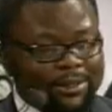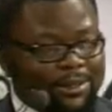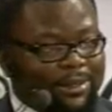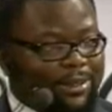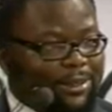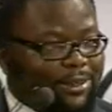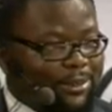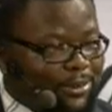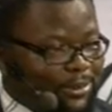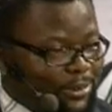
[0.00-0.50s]

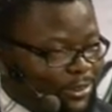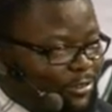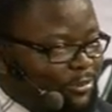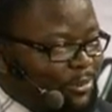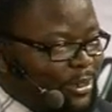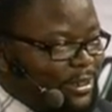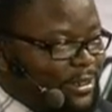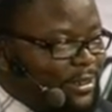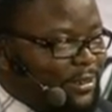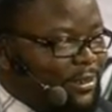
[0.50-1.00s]
a
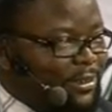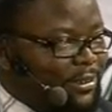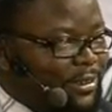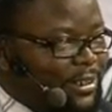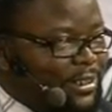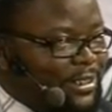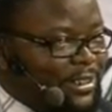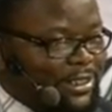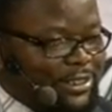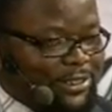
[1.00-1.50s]
non-governmental
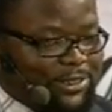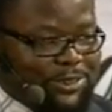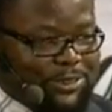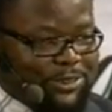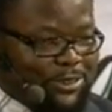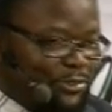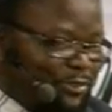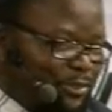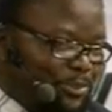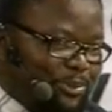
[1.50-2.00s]
organization,
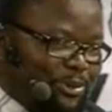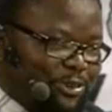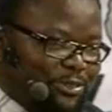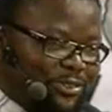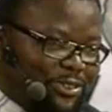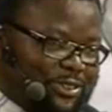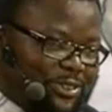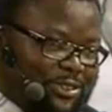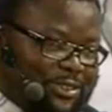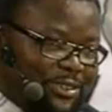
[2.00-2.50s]

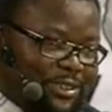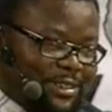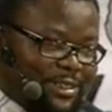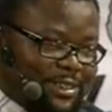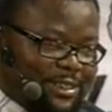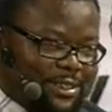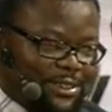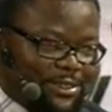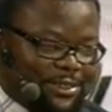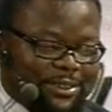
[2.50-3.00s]
not-for-profit
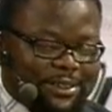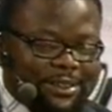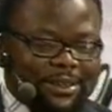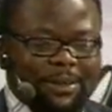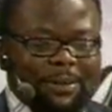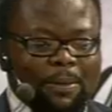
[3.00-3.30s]
organization,